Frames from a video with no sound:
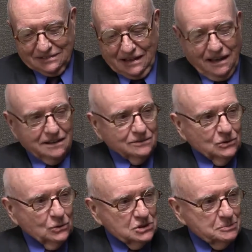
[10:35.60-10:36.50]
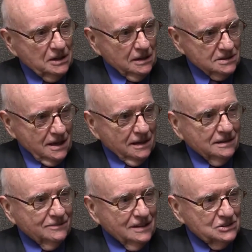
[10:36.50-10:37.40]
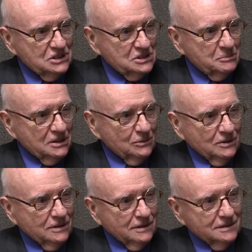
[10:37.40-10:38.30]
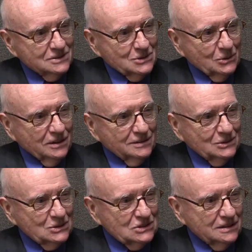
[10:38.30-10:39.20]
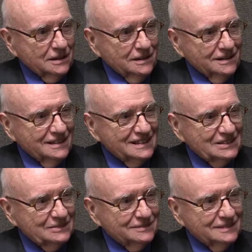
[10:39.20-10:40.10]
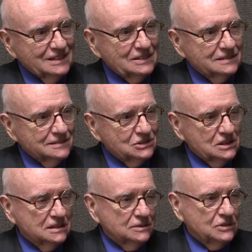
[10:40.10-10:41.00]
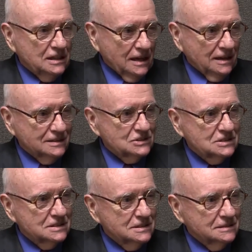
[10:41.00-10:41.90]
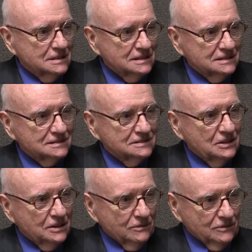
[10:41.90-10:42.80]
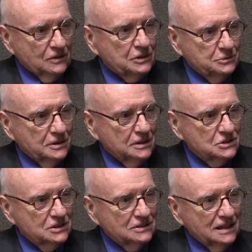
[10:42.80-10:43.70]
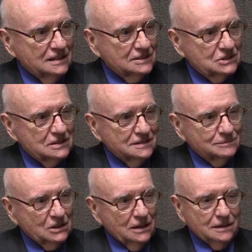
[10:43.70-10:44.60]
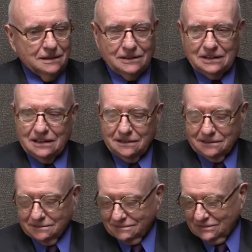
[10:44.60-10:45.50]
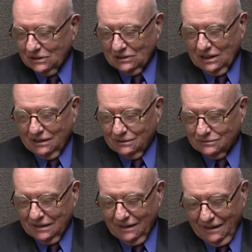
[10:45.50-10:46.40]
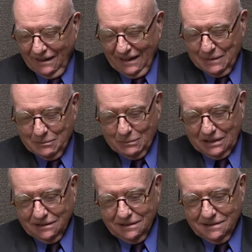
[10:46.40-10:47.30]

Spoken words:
Ann, of course, being as active as she's been with the Historical Society, she lived in a house here, a very traditional house in Carlisle. But